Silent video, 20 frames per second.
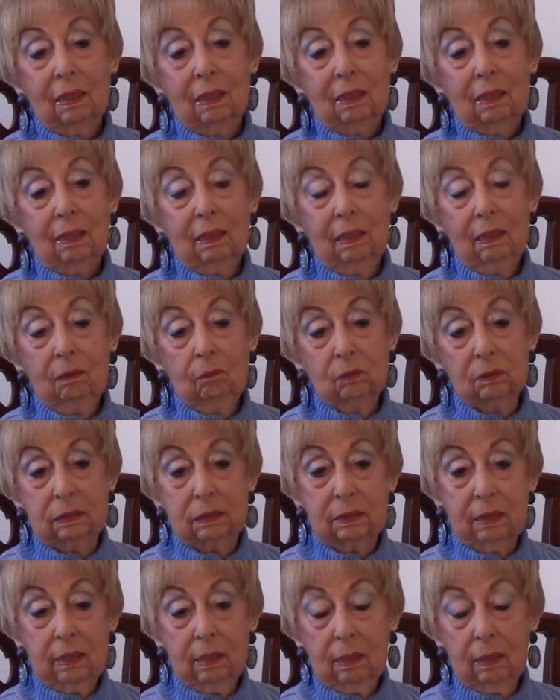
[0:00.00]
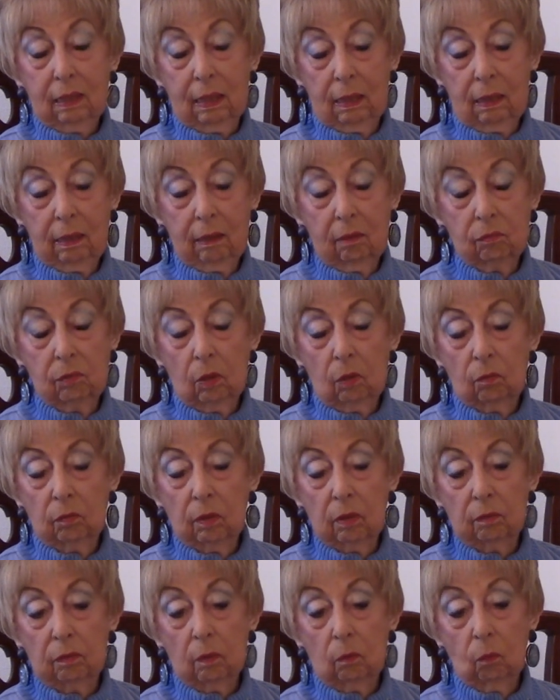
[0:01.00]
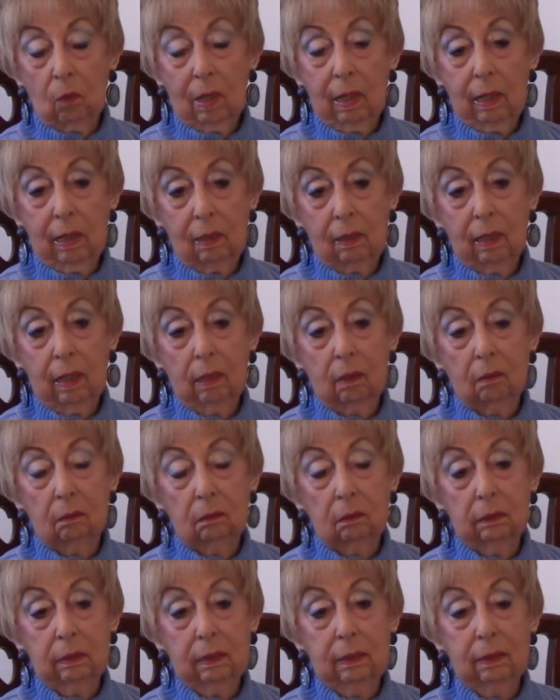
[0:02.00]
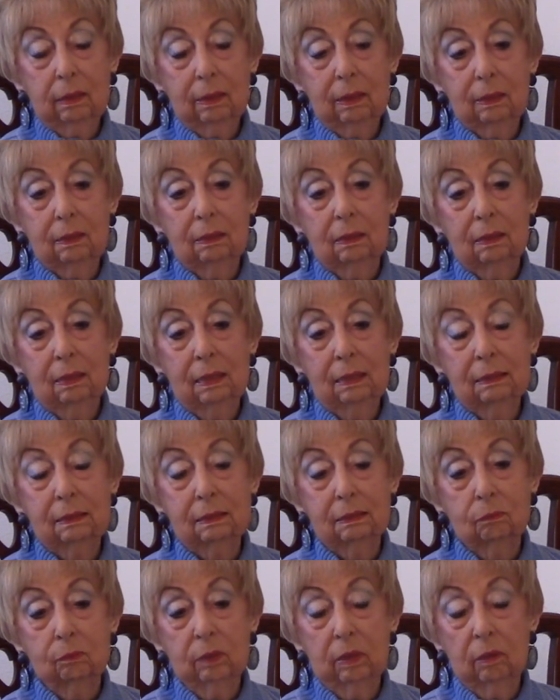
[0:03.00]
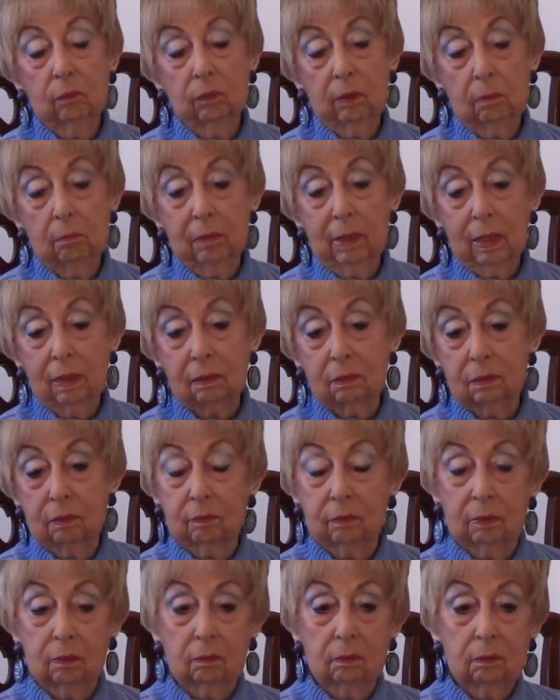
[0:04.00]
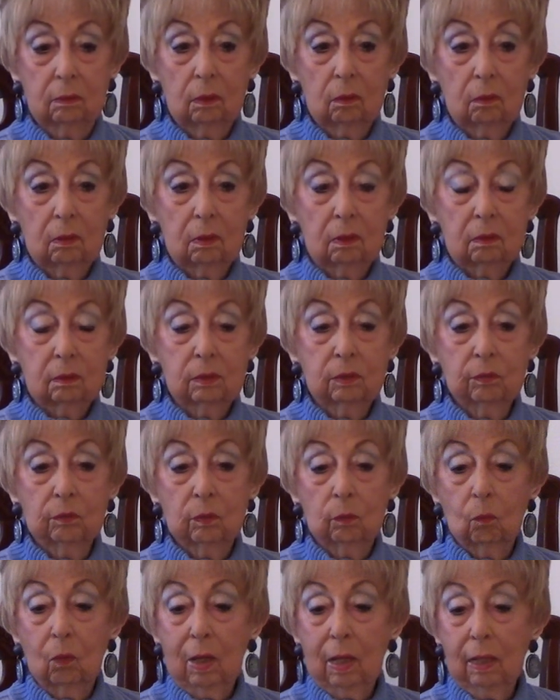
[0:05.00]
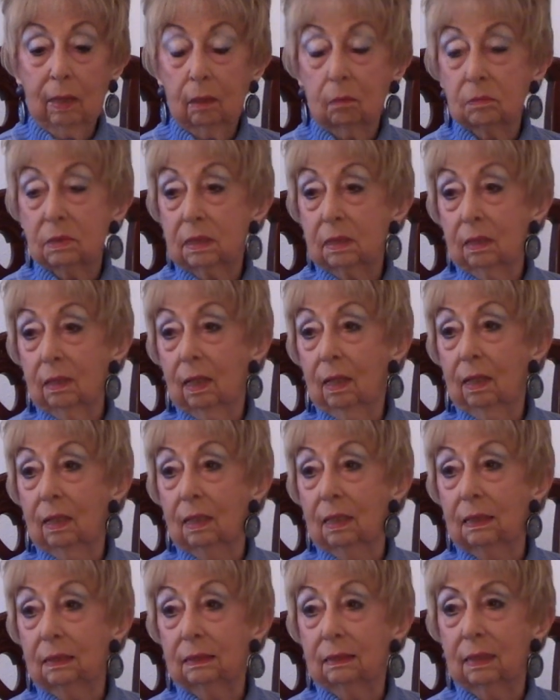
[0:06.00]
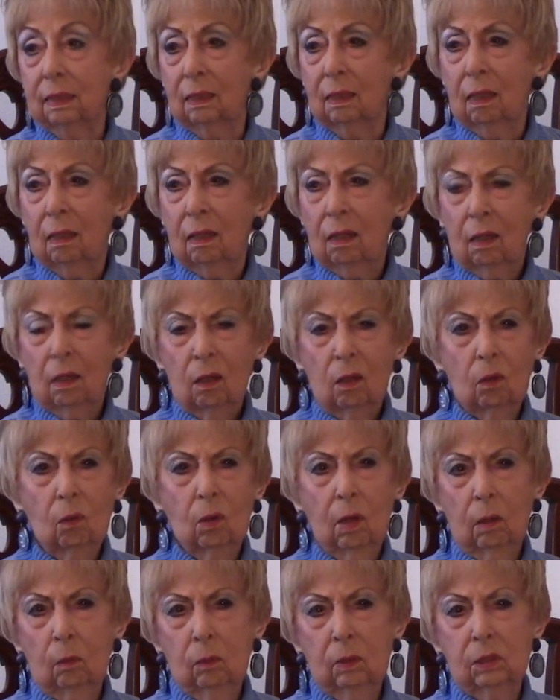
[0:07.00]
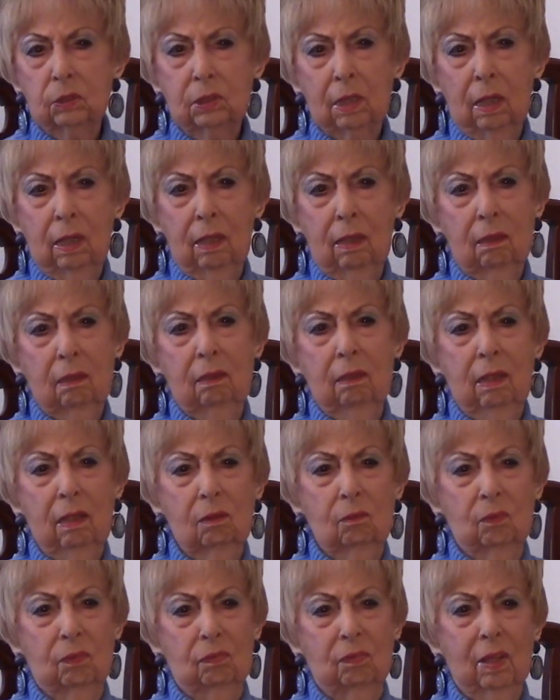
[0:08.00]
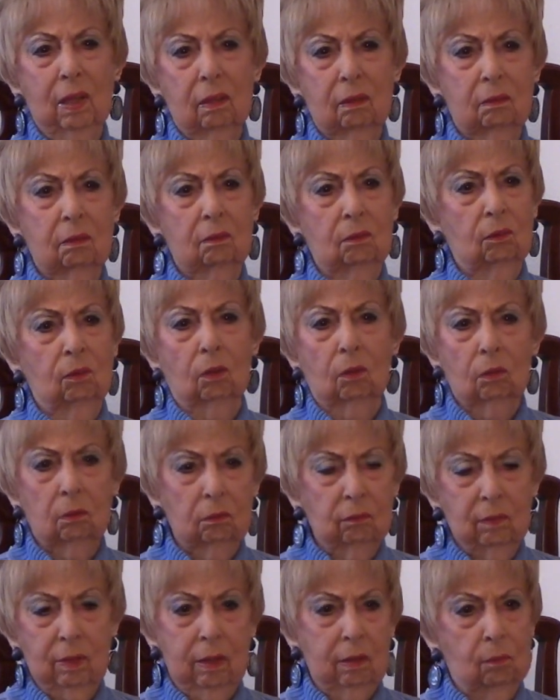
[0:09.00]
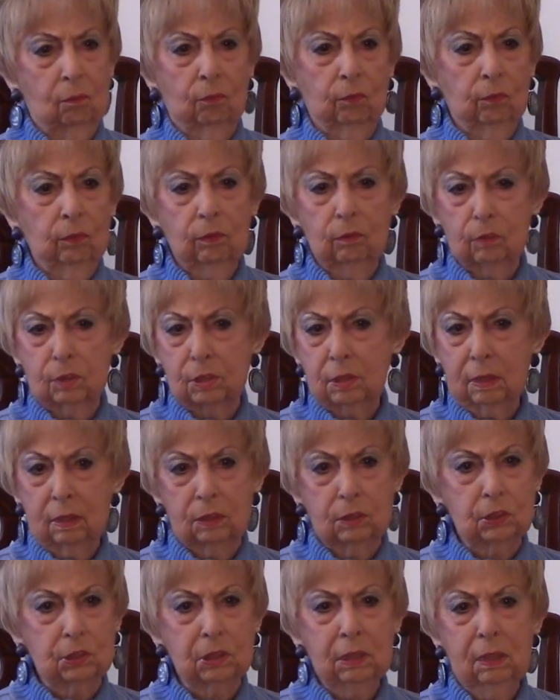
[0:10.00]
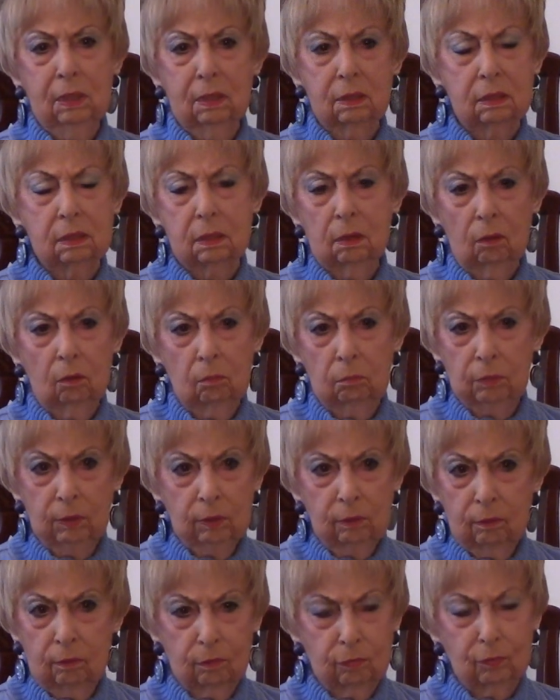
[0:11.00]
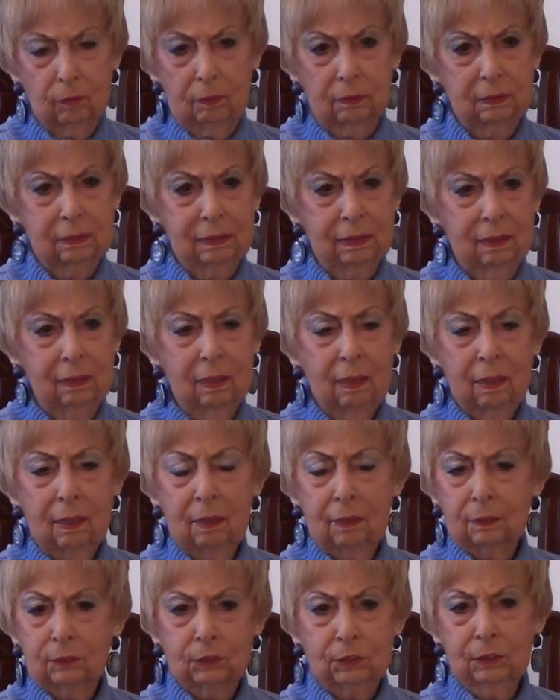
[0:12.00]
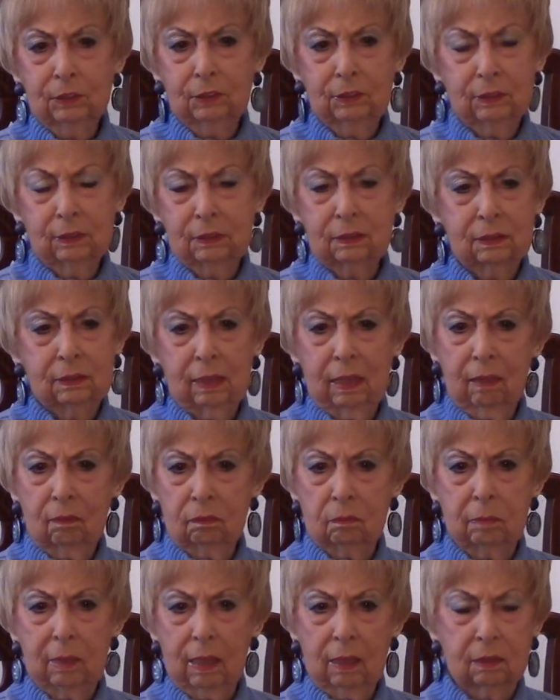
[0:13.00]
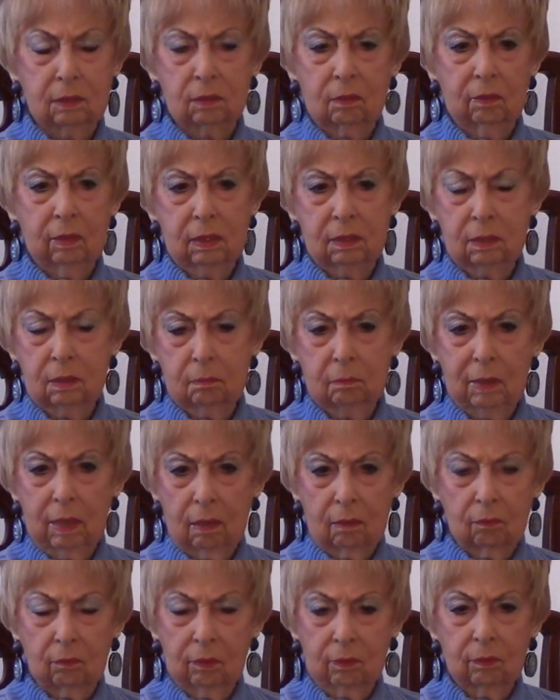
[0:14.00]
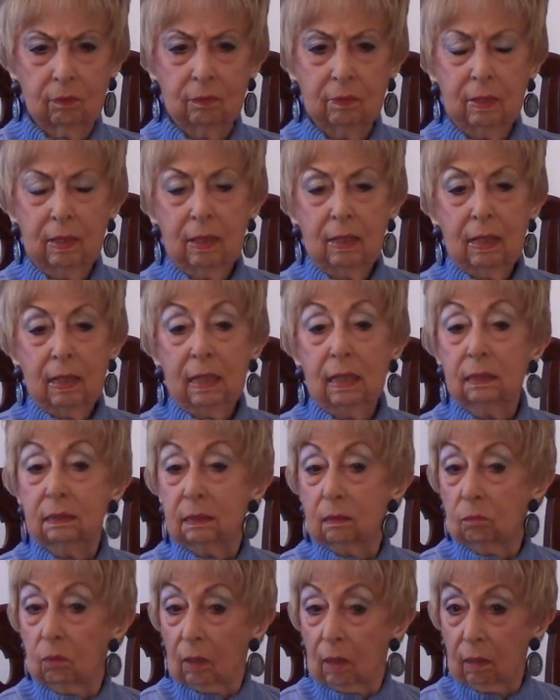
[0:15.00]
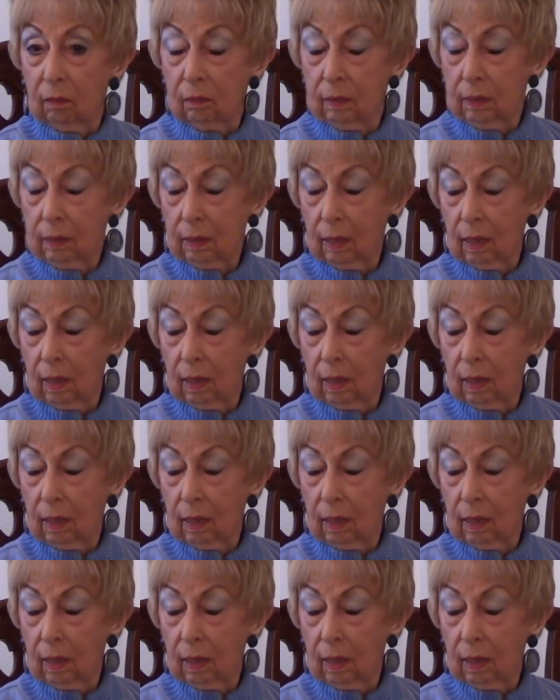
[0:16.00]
he lived over at the Y. Harold did, and when he went back to the YMCA, he said, "Oh, I wish I had a date with that girl. That Ruth," said, "she is so beautiful." Said, "She's just everybody's crazy about Ruth." He said, "Well, I think